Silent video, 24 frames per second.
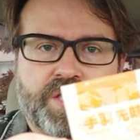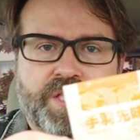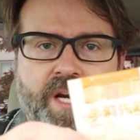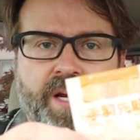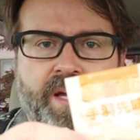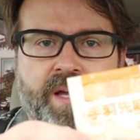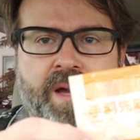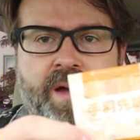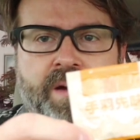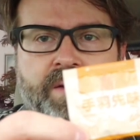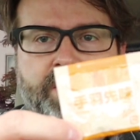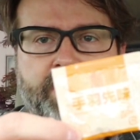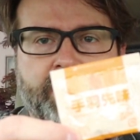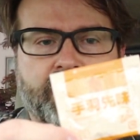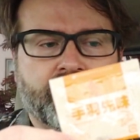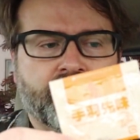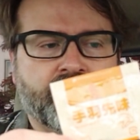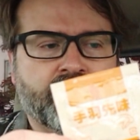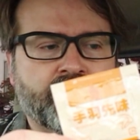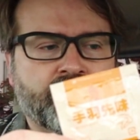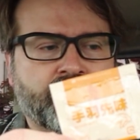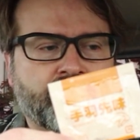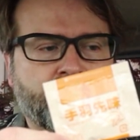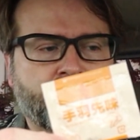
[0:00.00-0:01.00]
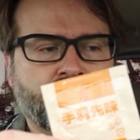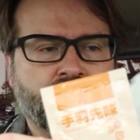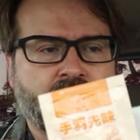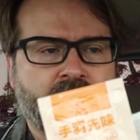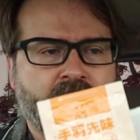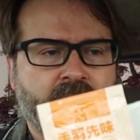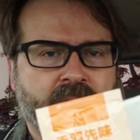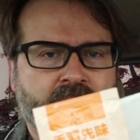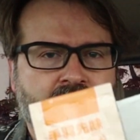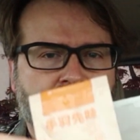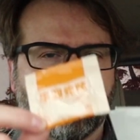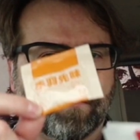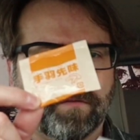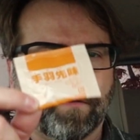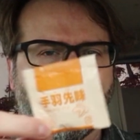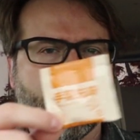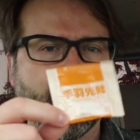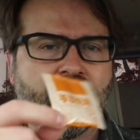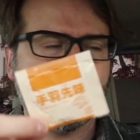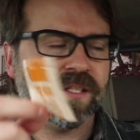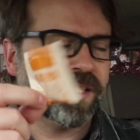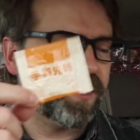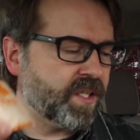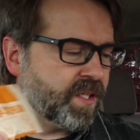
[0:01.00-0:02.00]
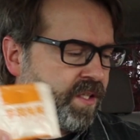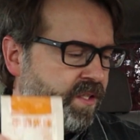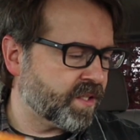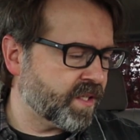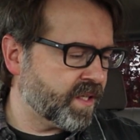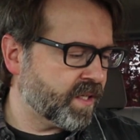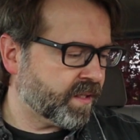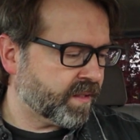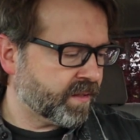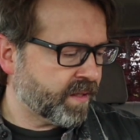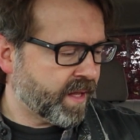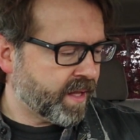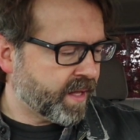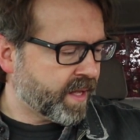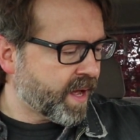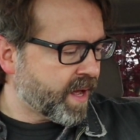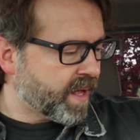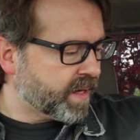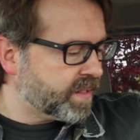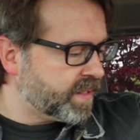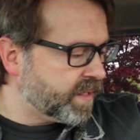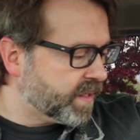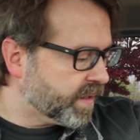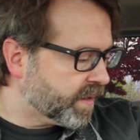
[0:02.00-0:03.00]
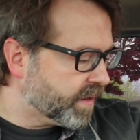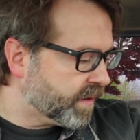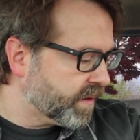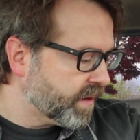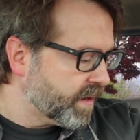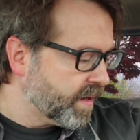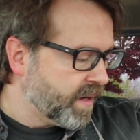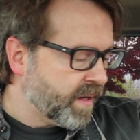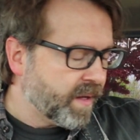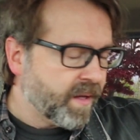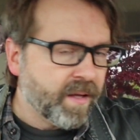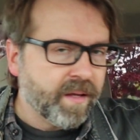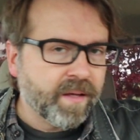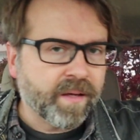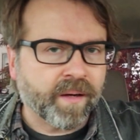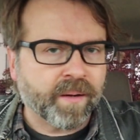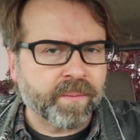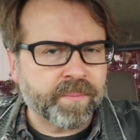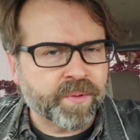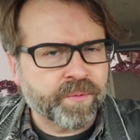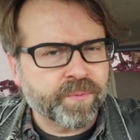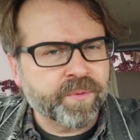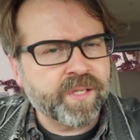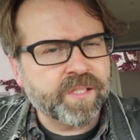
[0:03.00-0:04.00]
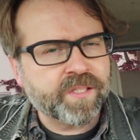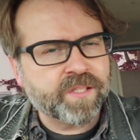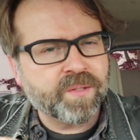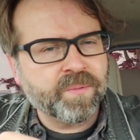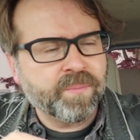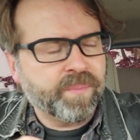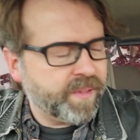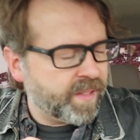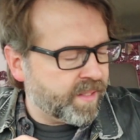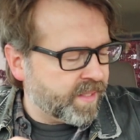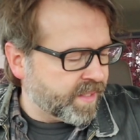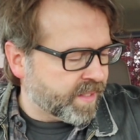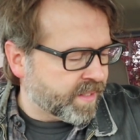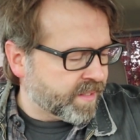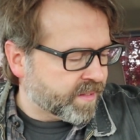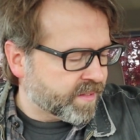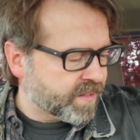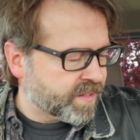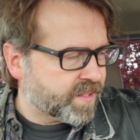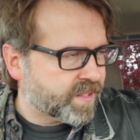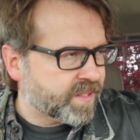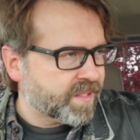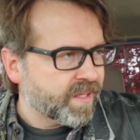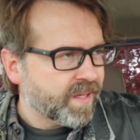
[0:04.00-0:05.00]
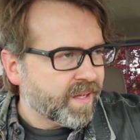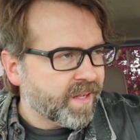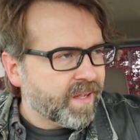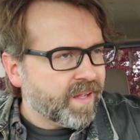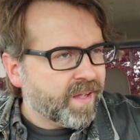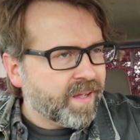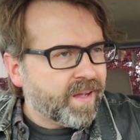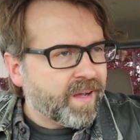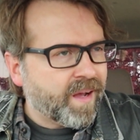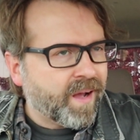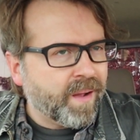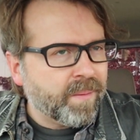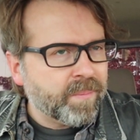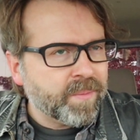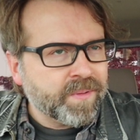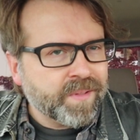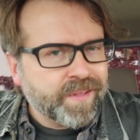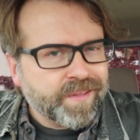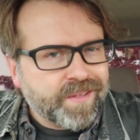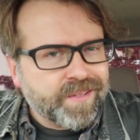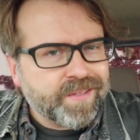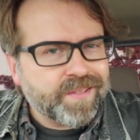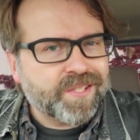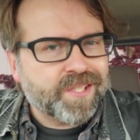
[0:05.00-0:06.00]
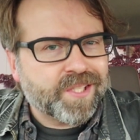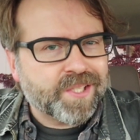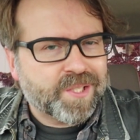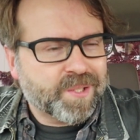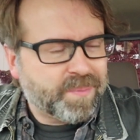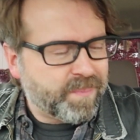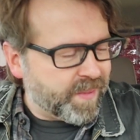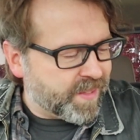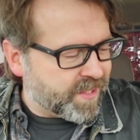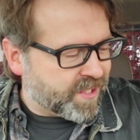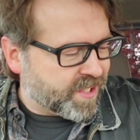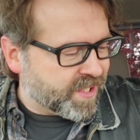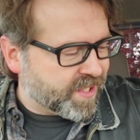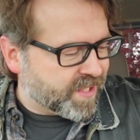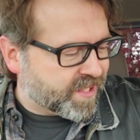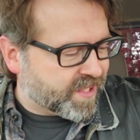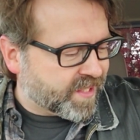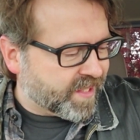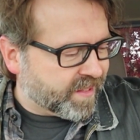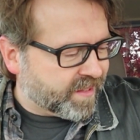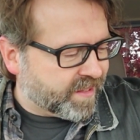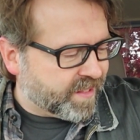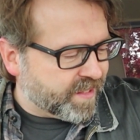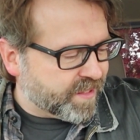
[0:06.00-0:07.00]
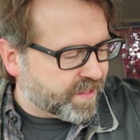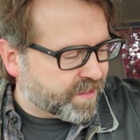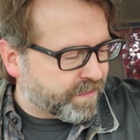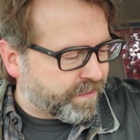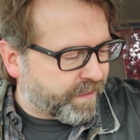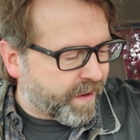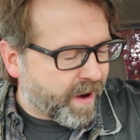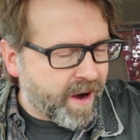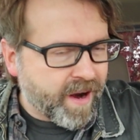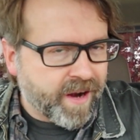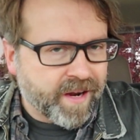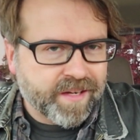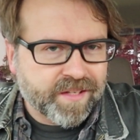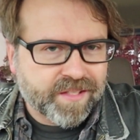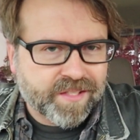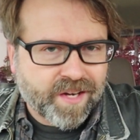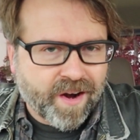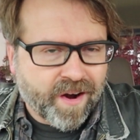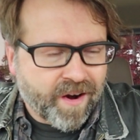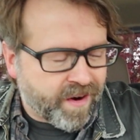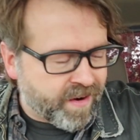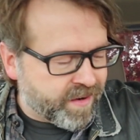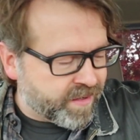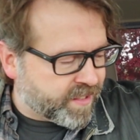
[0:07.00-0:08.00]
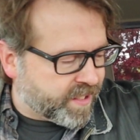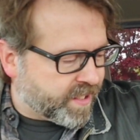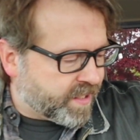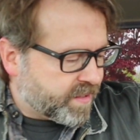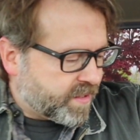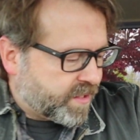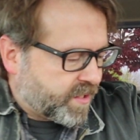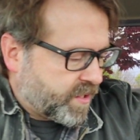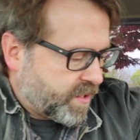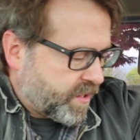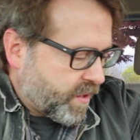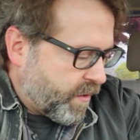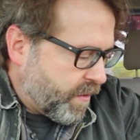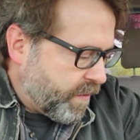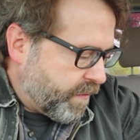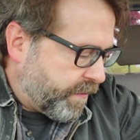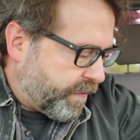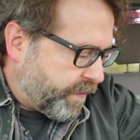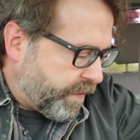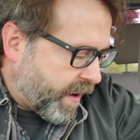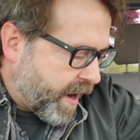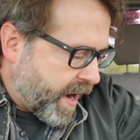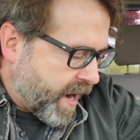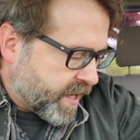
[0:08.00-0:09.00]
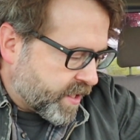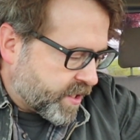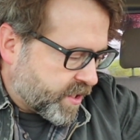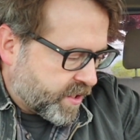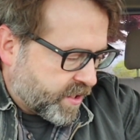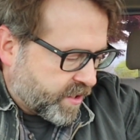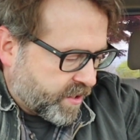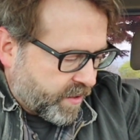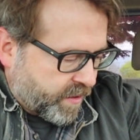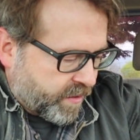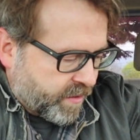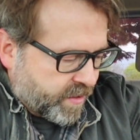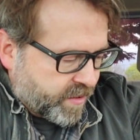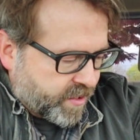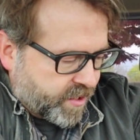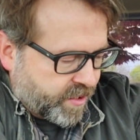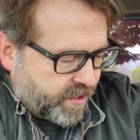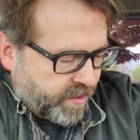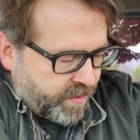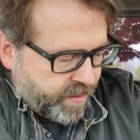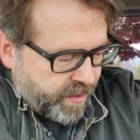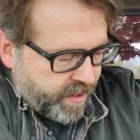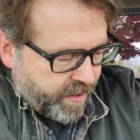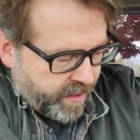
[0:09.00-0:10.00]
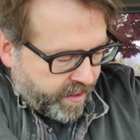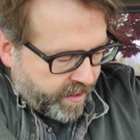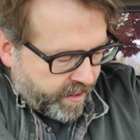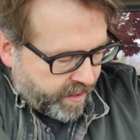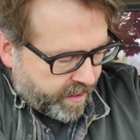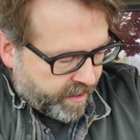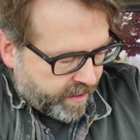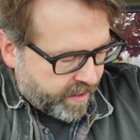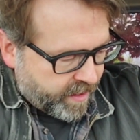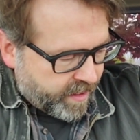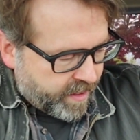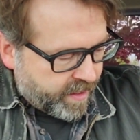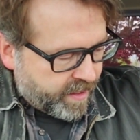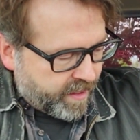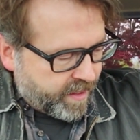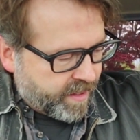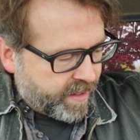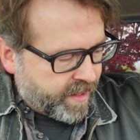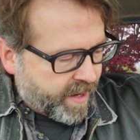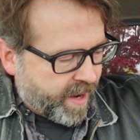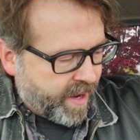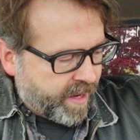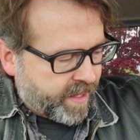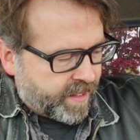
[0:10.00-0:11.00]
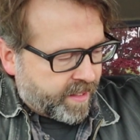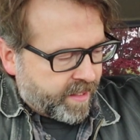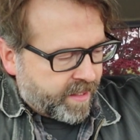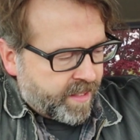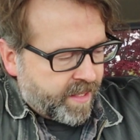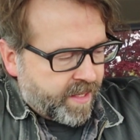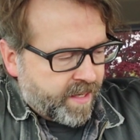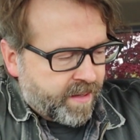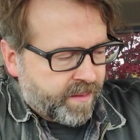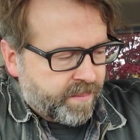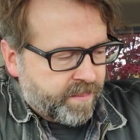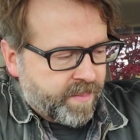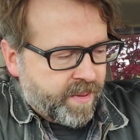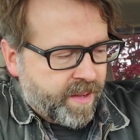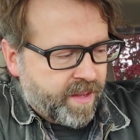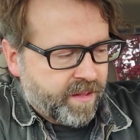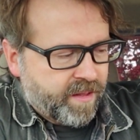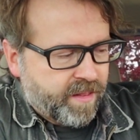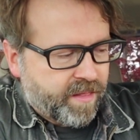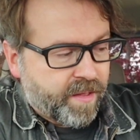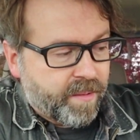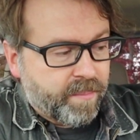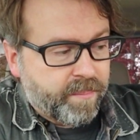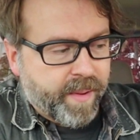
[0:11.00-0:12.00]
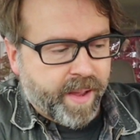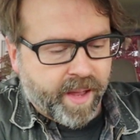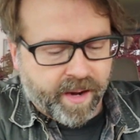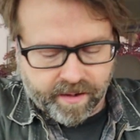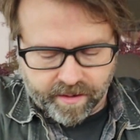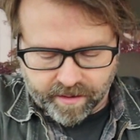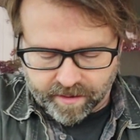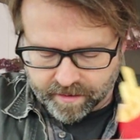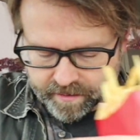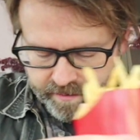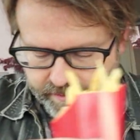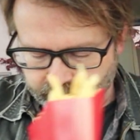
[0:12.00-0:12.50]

check out the new fry seasoning they got here. The reason being is I'm a little suspicious that these fries aren't so fresh, so the sooner I can eat them, the better.